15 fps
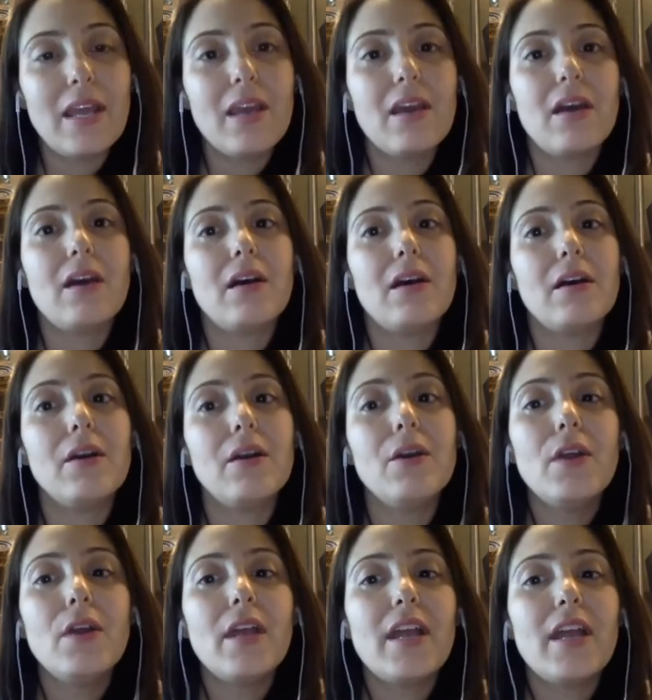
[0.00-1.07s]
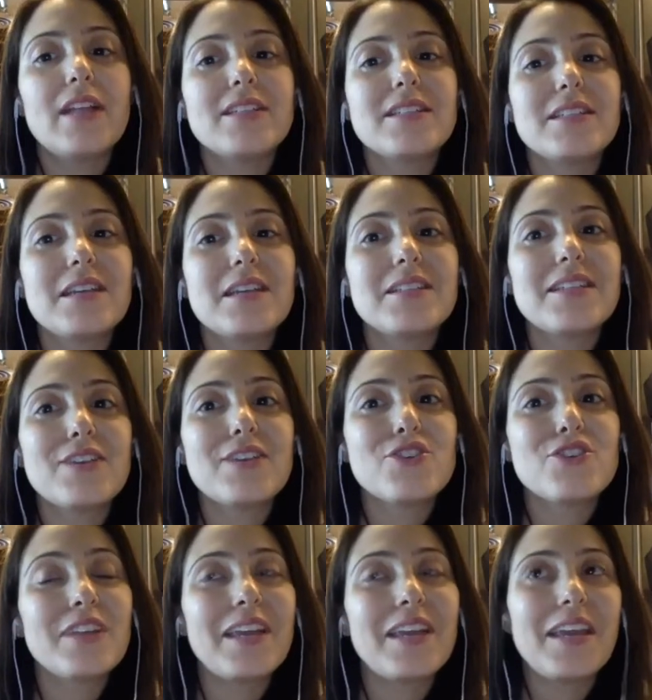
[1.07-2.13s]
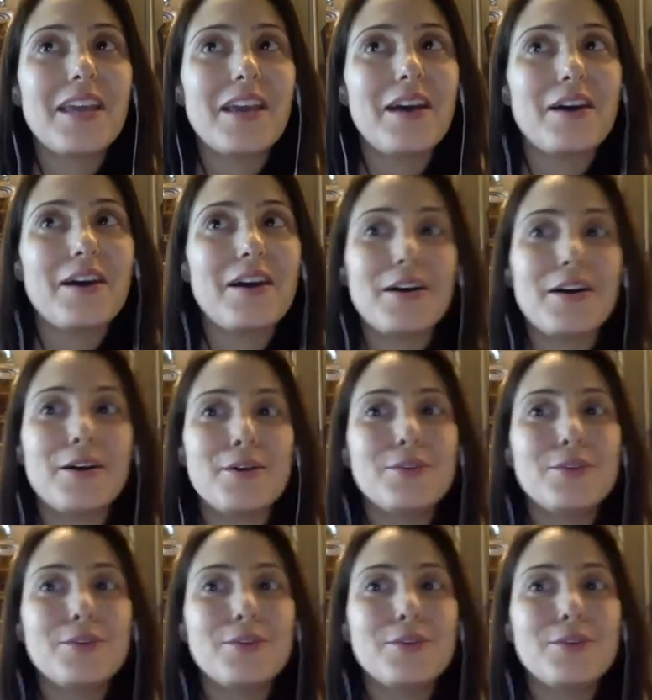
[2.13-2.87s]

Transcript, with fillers: Uh, it's essentially a,